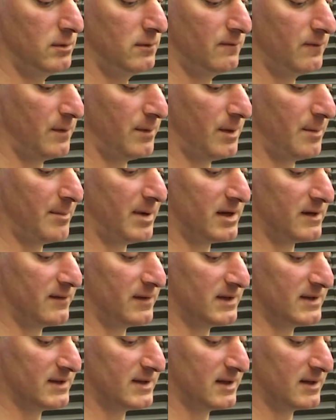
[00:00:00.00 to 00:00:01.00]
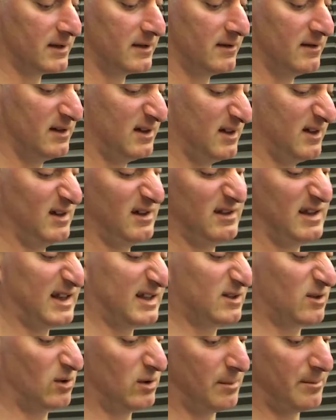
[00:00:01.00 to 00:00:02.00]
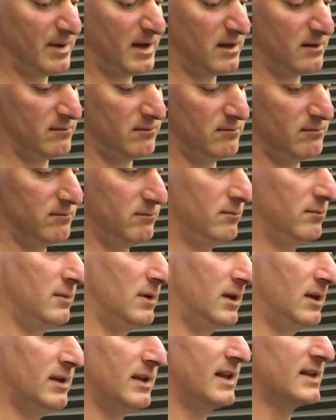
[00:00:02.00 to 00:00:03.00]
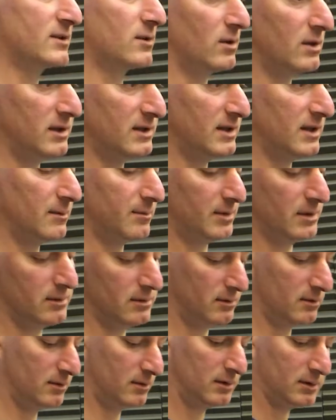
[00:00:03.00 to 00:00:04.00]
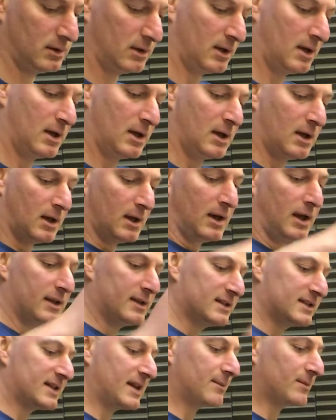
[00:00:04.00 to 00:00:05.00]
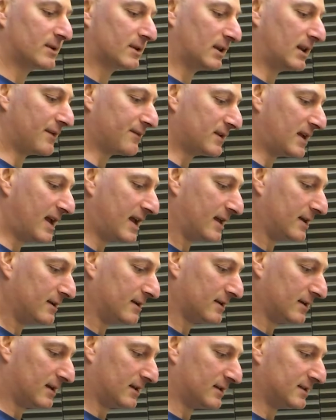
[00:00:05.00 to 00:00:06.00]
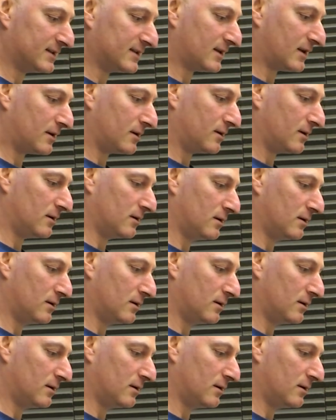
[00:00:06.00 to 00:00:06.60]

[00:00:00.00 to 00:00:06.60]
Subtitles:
from the butt of the stick. That's called a putt. That's called a tip. And the same with the left hand, and so